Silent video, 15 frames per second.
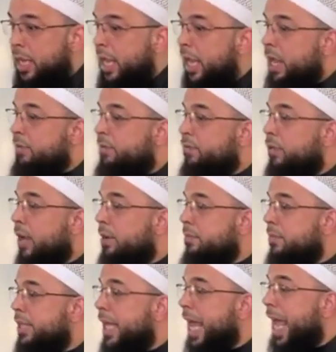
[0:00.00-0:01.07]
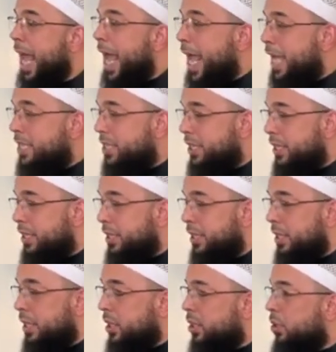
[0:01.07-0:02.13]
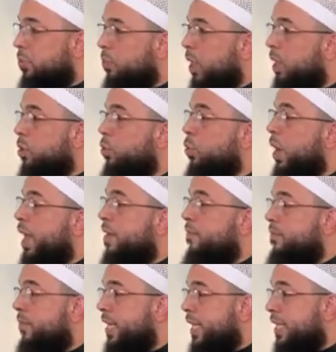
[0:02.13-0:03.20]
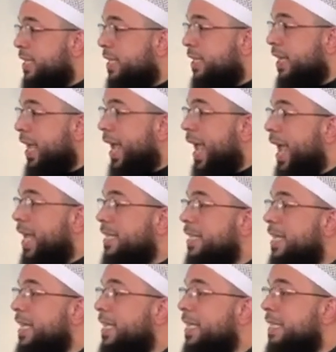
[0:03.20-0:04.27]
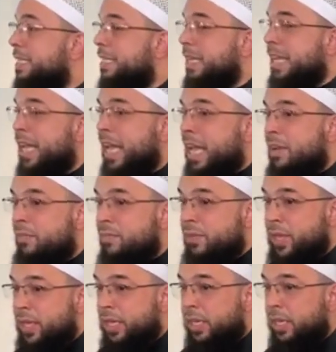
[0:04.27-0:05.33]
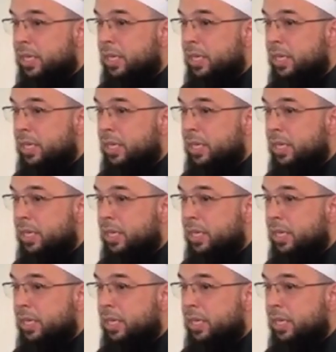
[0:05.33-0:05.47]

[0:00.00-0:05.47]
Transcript: And from the hasid, the one who envies as he is envying.